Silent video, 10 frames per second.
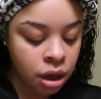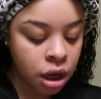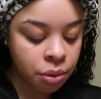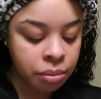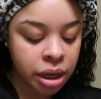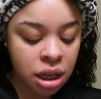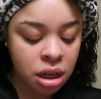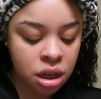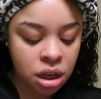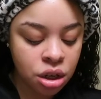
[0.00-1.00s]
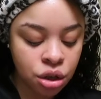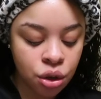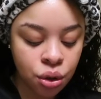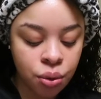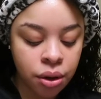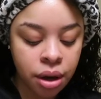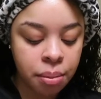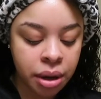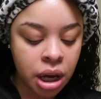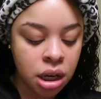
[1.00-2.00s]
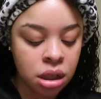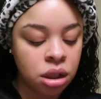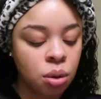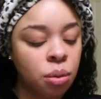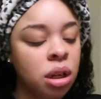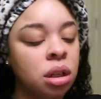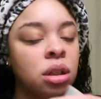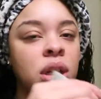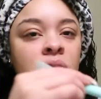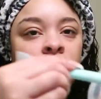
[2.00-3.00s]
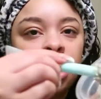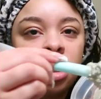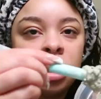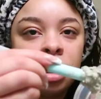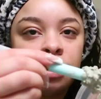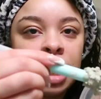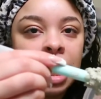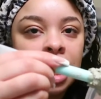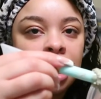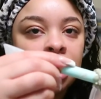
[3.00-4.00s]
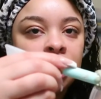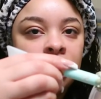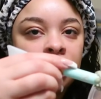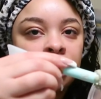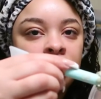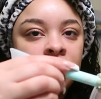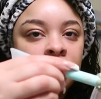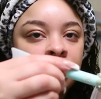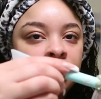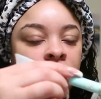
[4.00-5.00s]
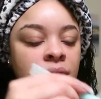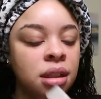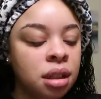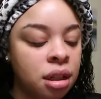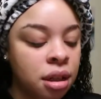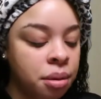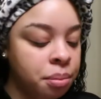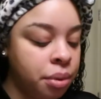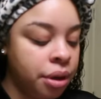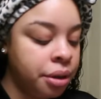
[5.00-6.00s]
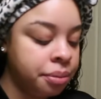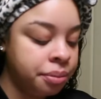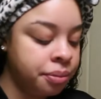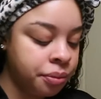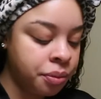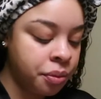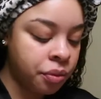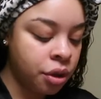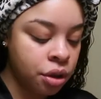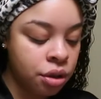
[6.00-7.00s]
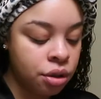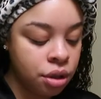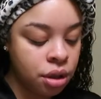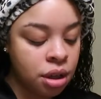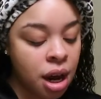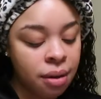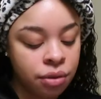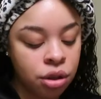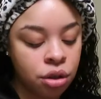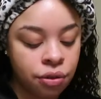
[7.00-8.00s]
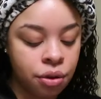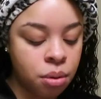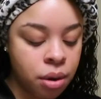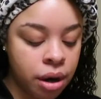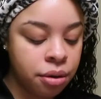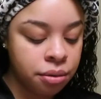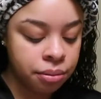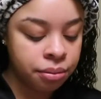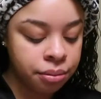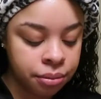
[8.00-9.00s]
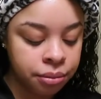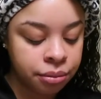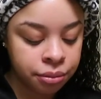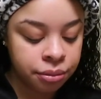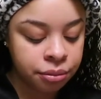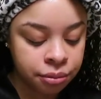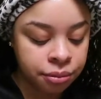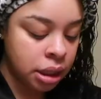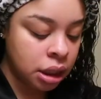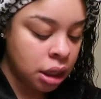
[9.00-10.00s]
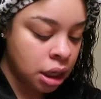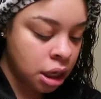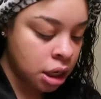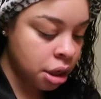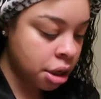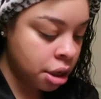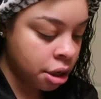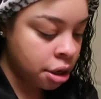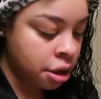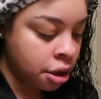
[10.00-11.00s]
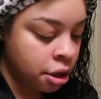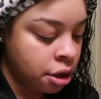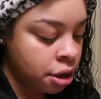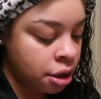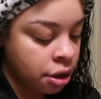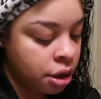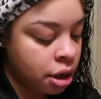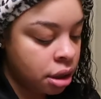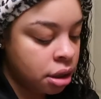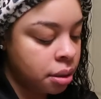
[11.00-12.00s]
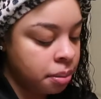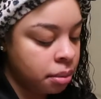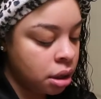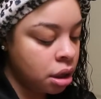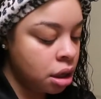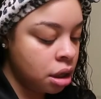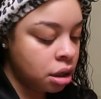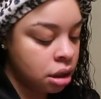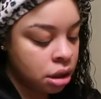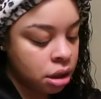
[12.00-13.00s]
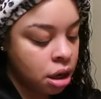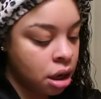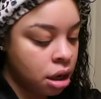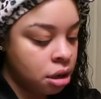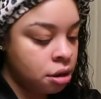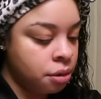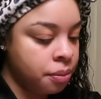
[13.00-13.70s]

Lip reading: and we're making it into a paste. So what it chunks up like this. But you just have to stir for a while. Mixing here. And to me, this is like,